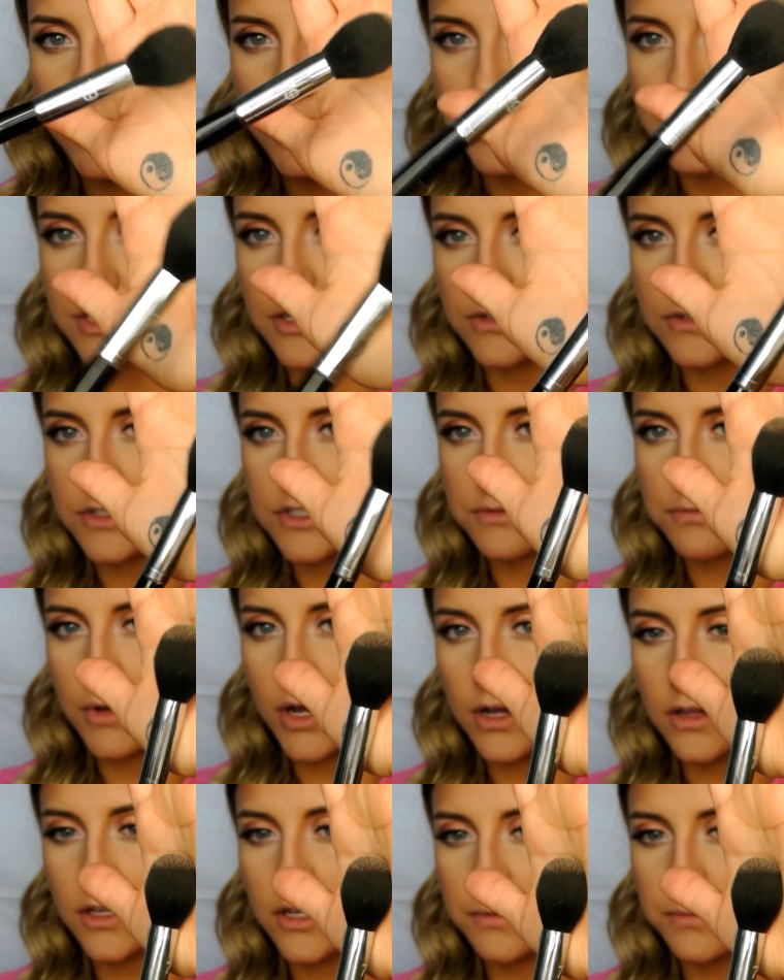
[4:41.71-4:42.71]
so it's
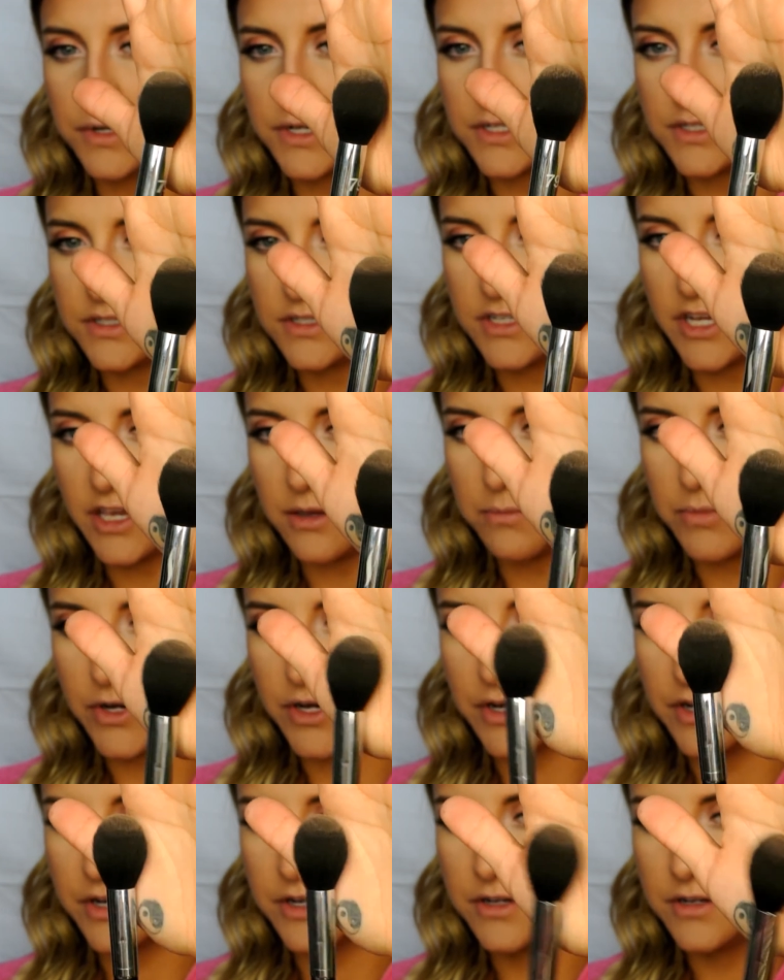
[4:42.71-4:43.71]
smaller but it's
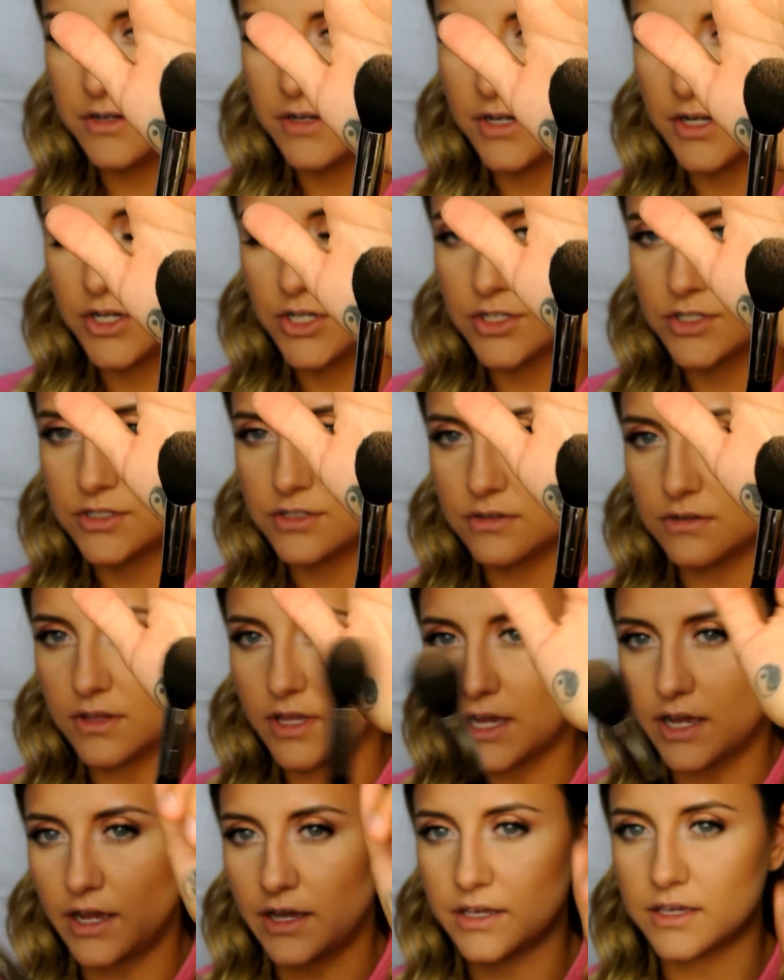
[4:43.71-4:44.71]
tapered so
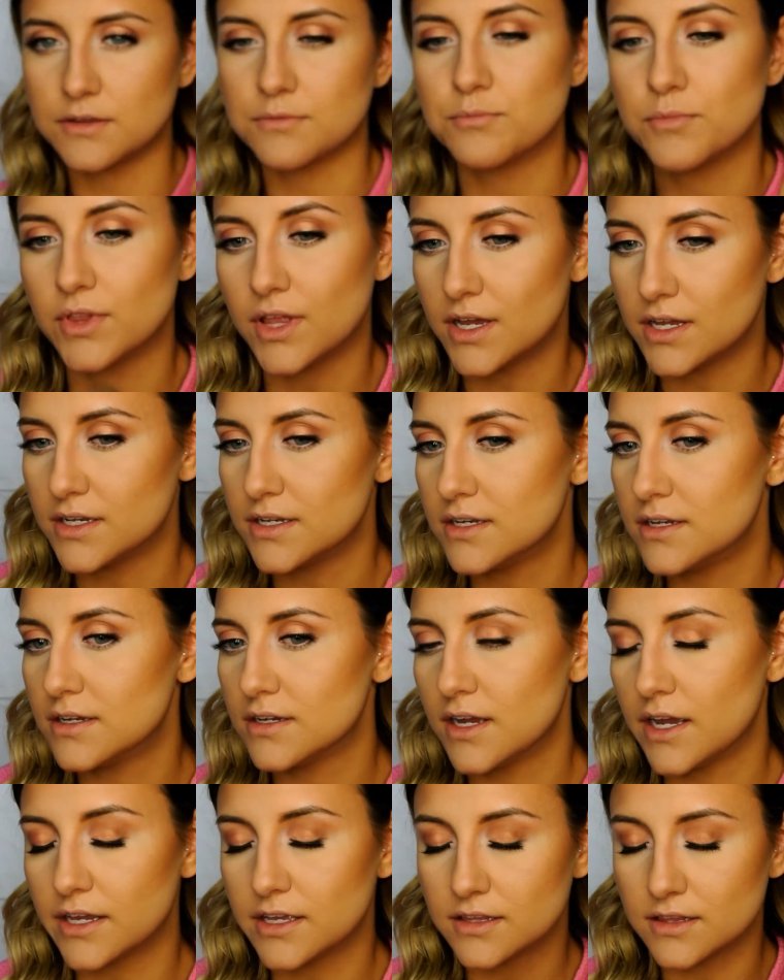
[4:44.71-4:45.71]
that I
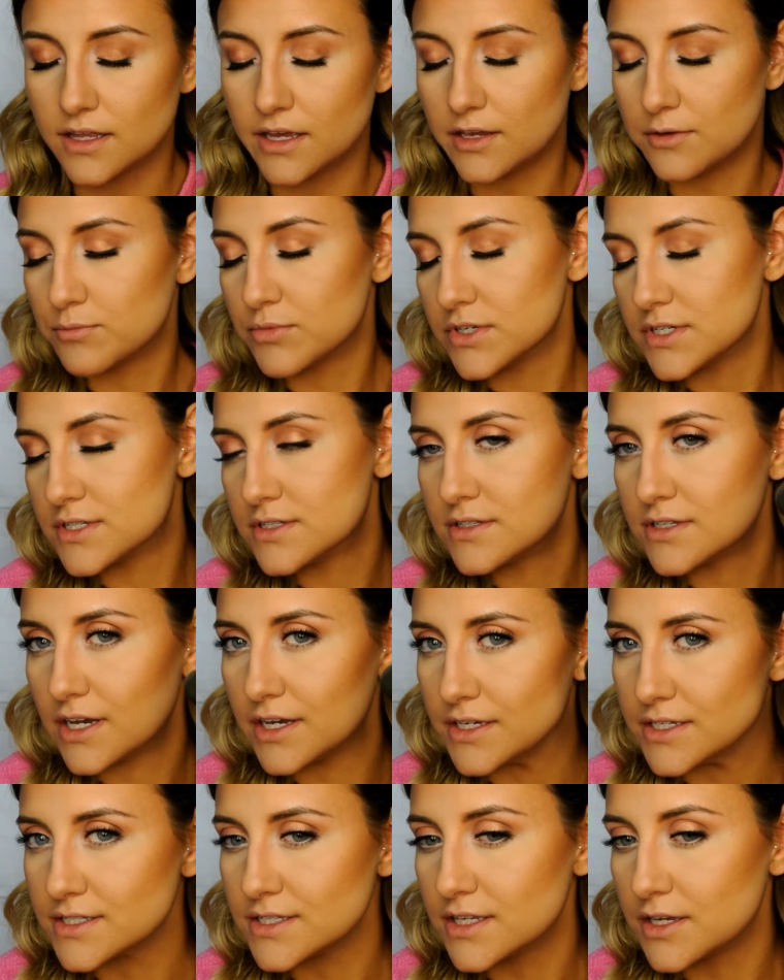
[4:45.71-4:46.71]
can like
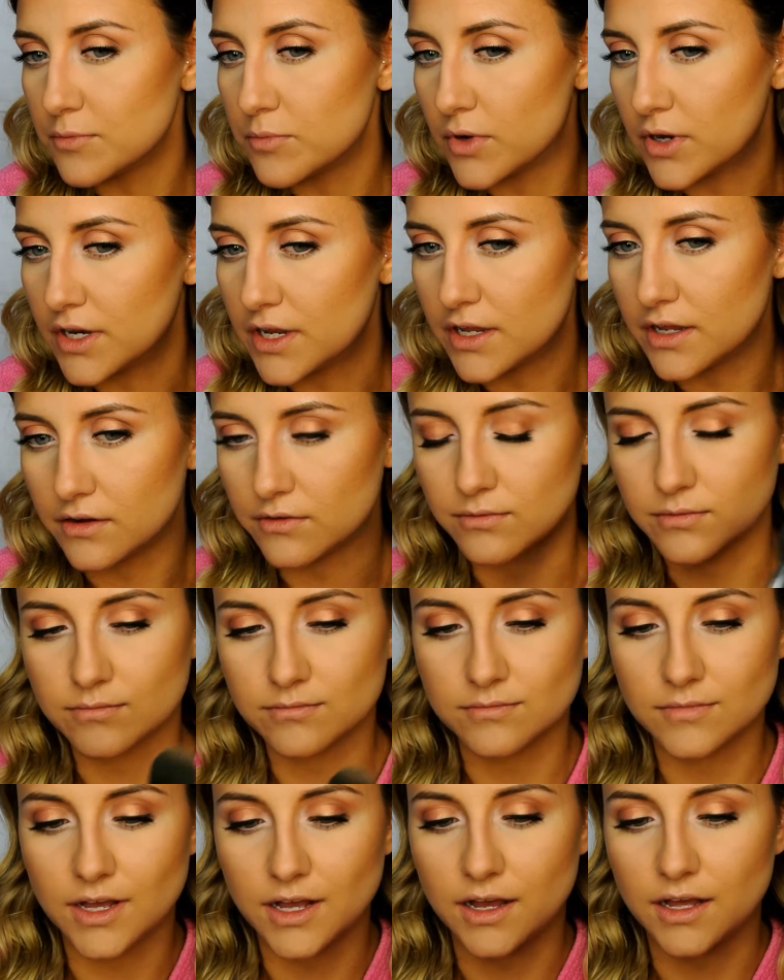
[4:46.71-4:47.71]
precisely put it
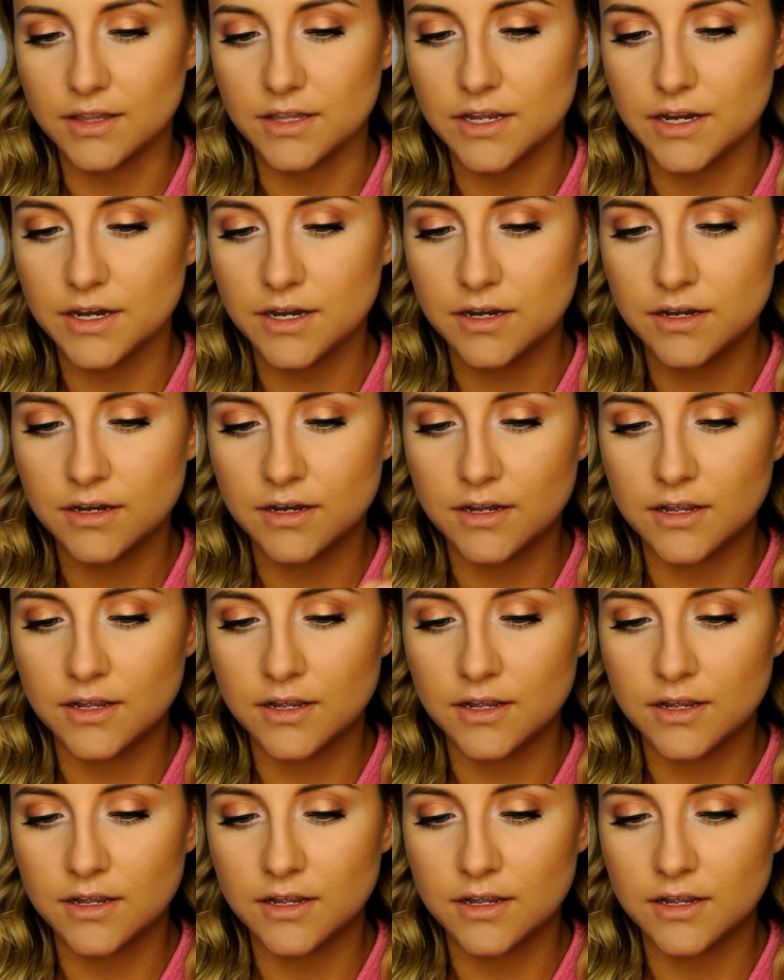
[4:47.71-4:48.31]
on there.